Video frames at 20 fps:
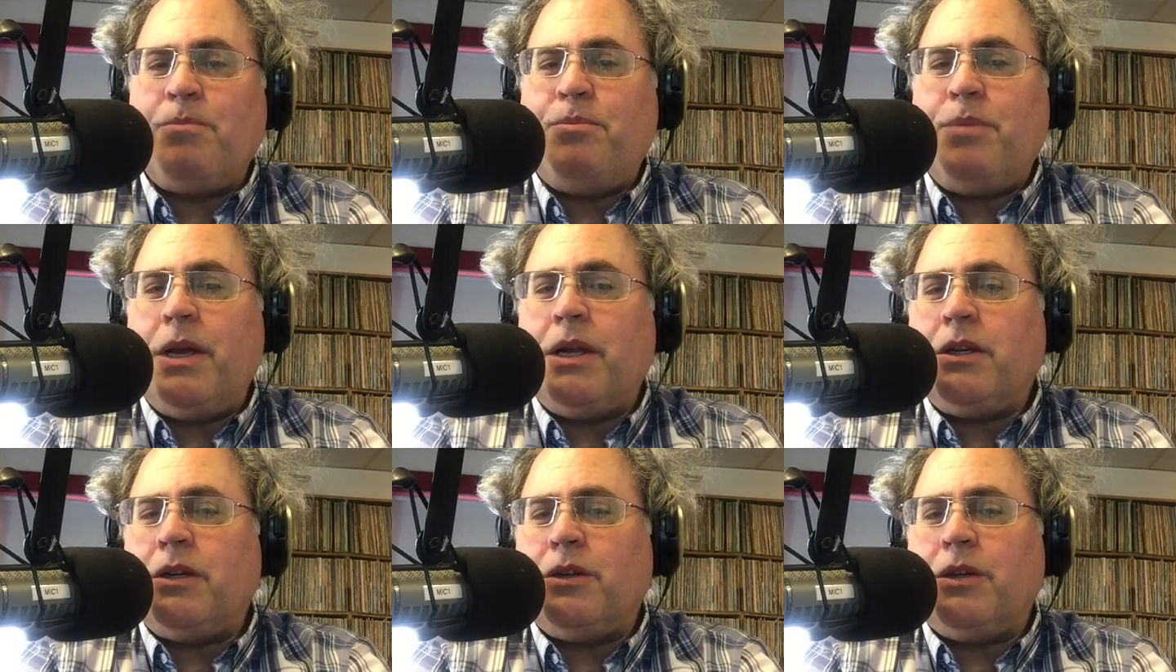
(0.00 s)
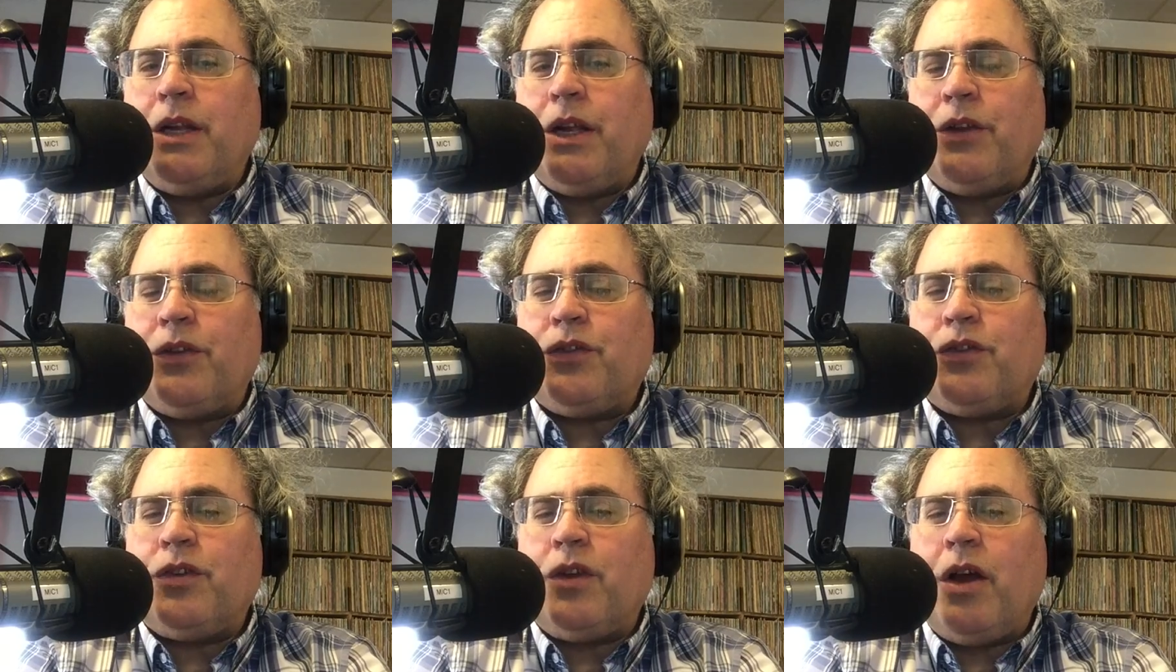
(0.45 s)

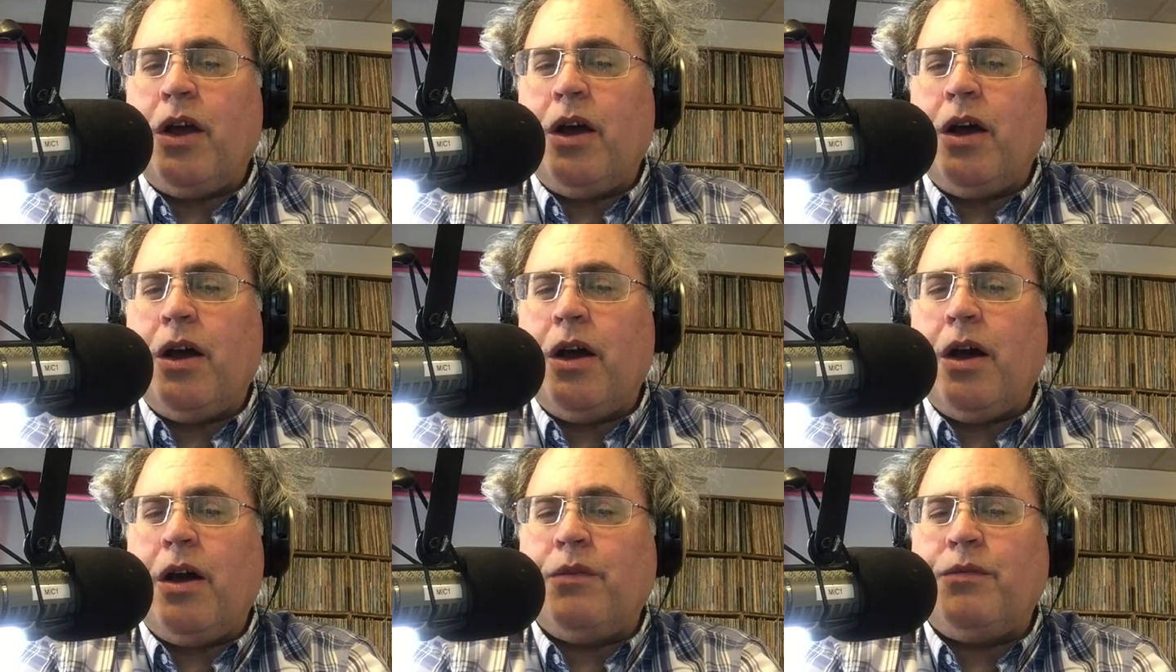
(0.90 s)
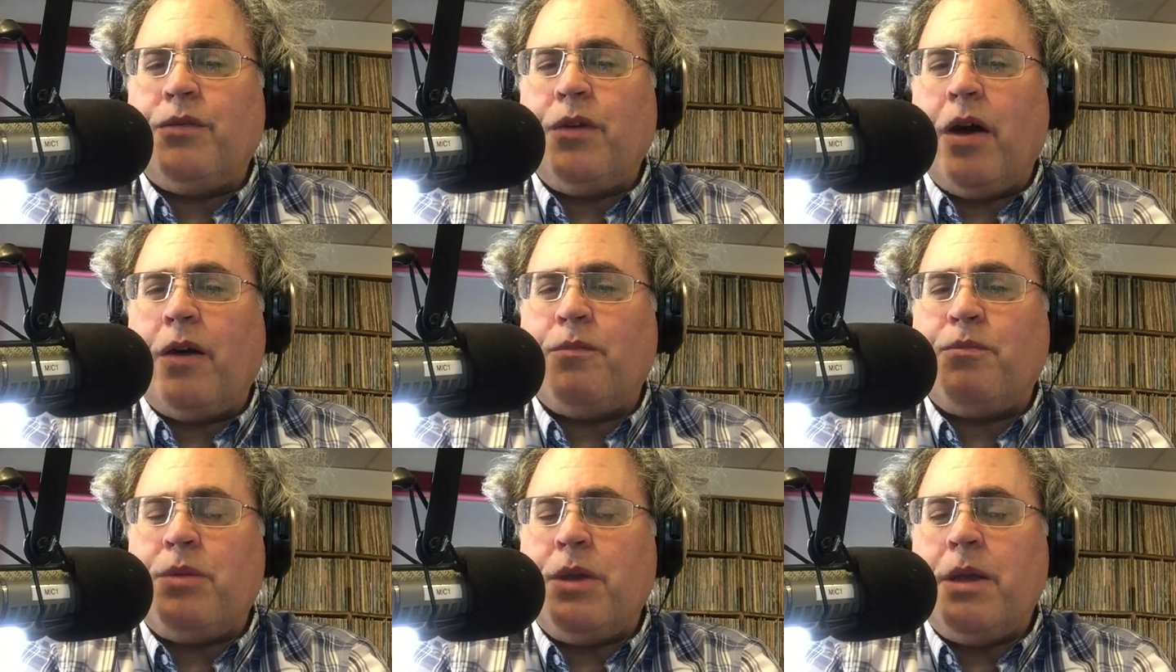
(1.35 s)
bitterness
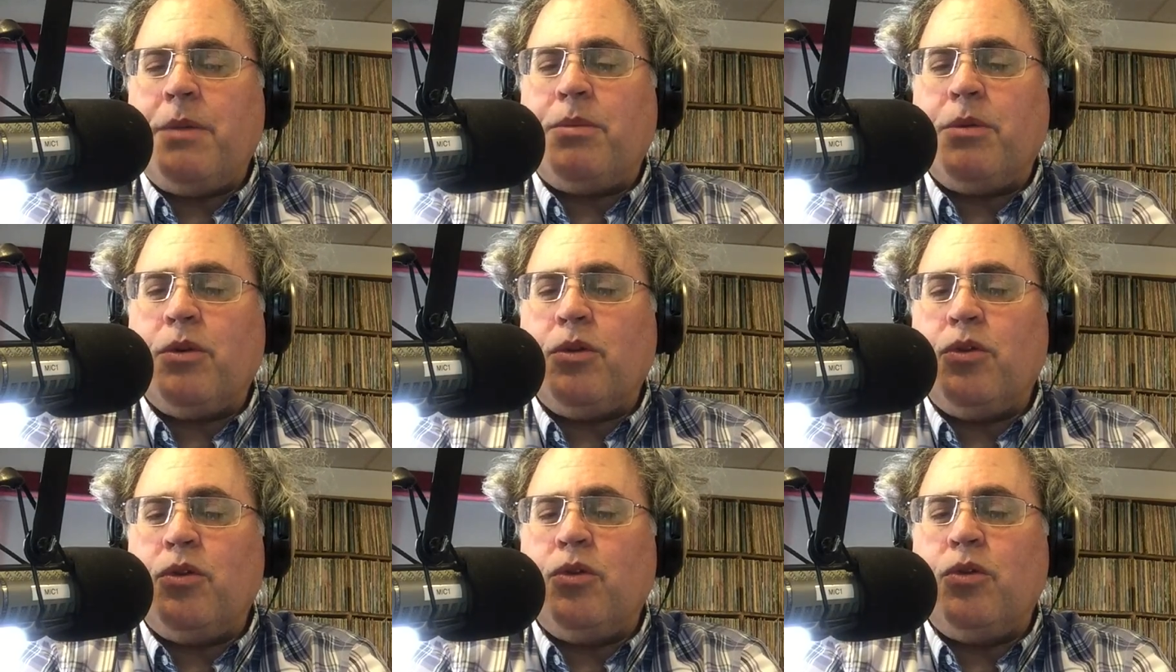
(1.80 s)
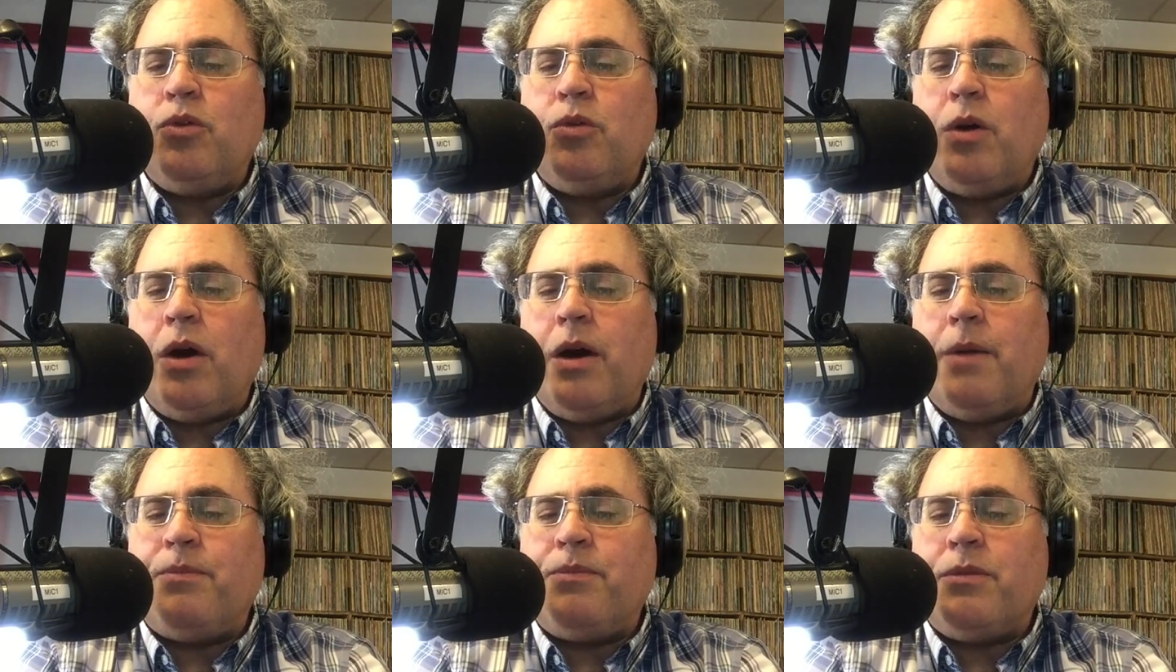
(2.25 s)
of people
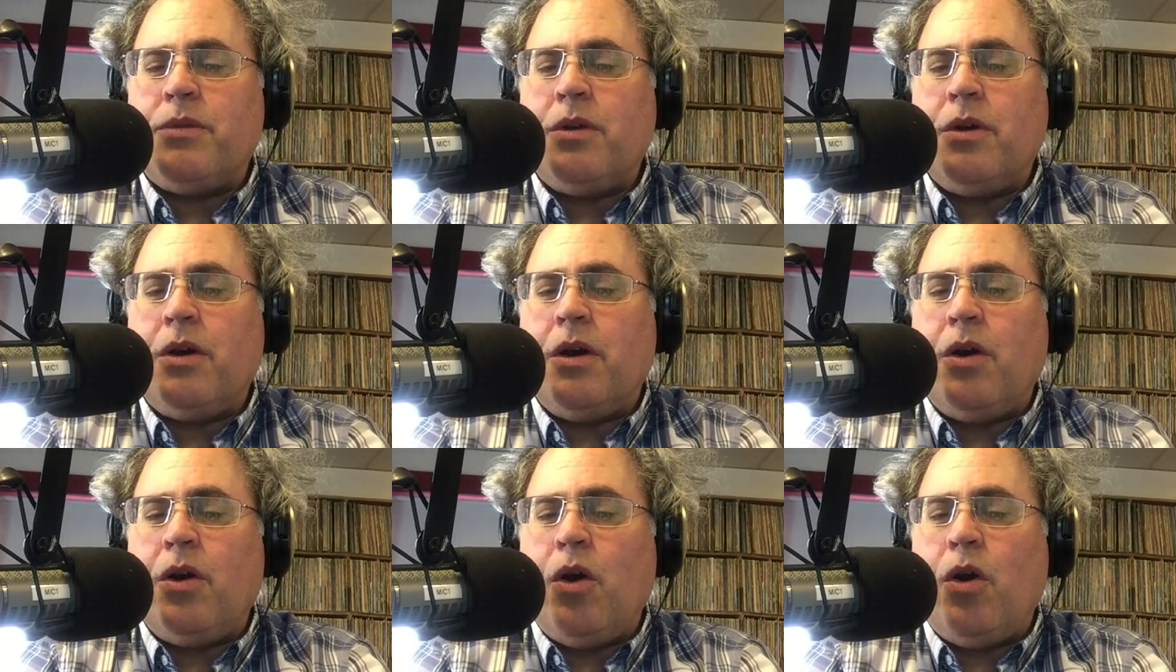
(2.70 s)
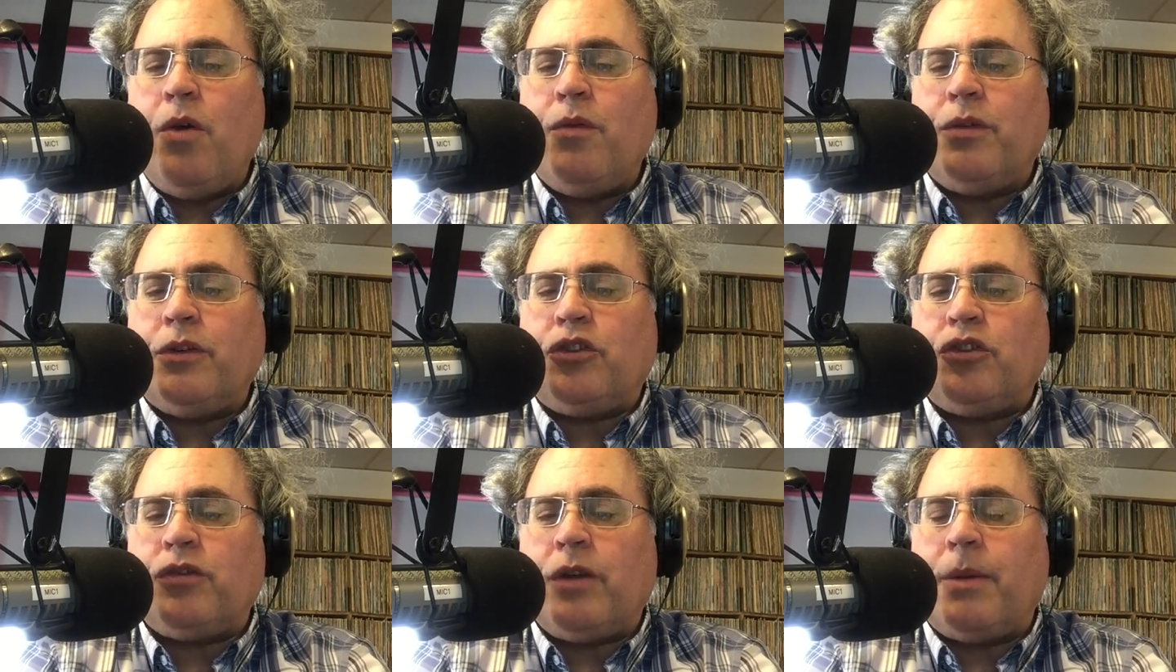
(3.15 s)
who
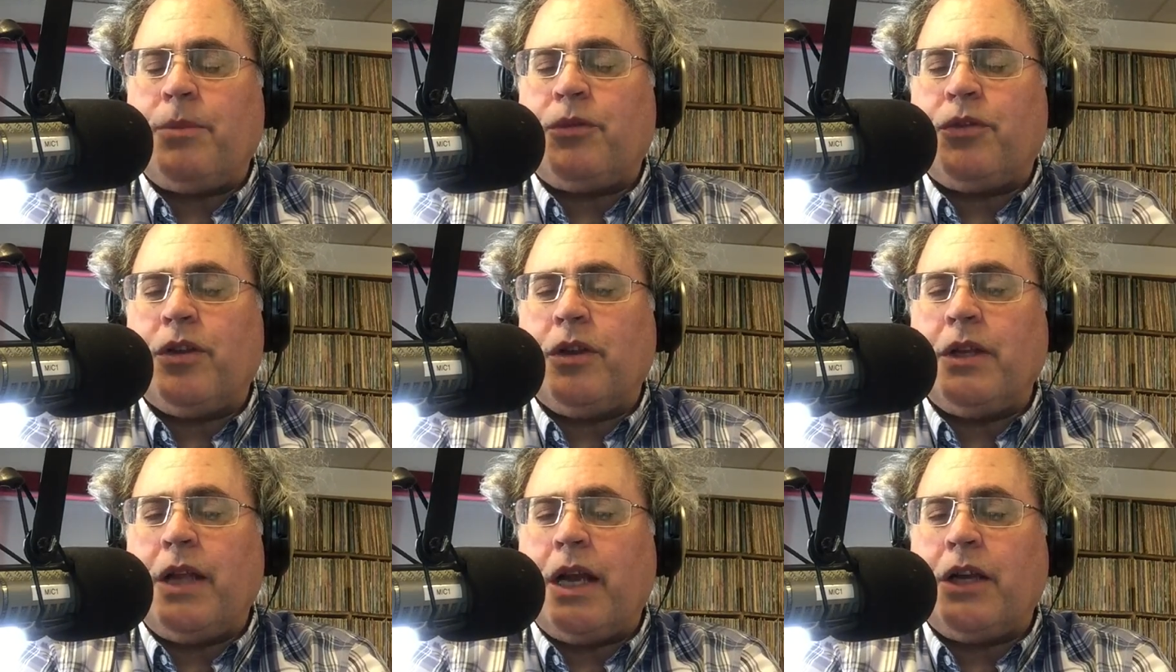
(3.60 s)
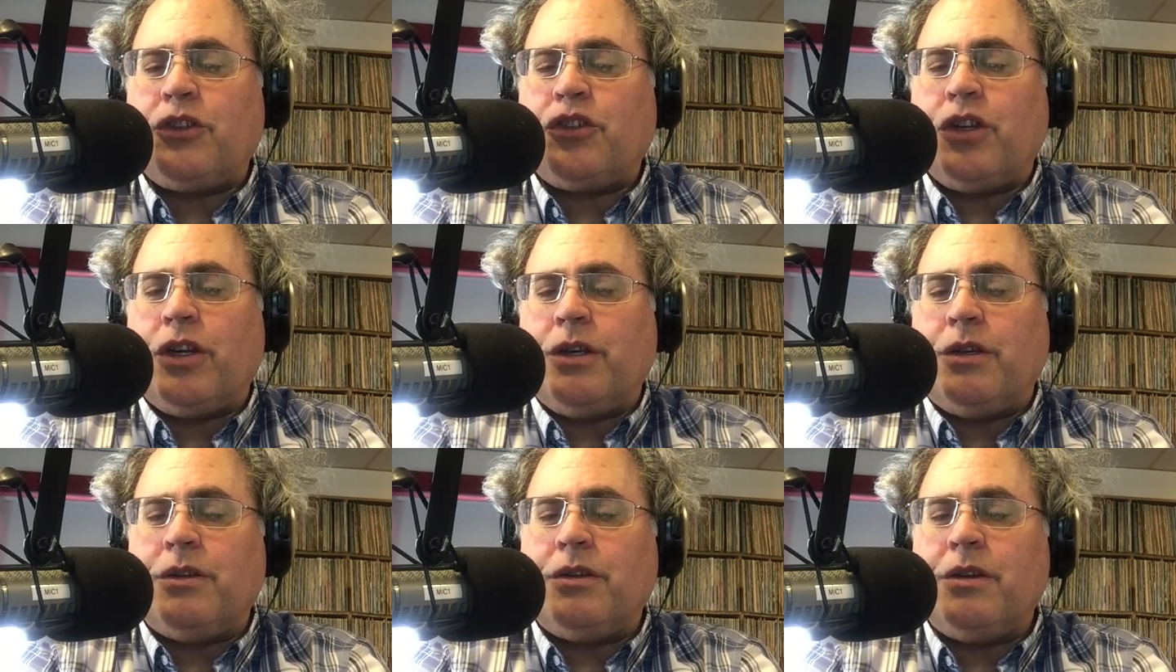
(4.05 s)
over Trump's
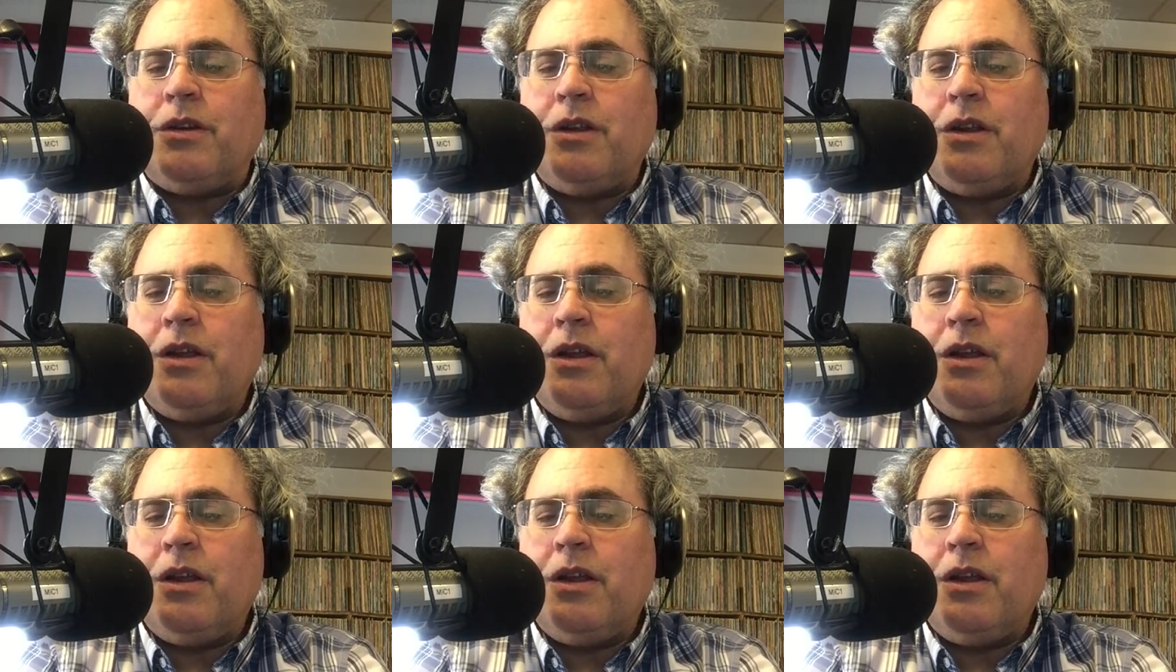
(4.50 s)
election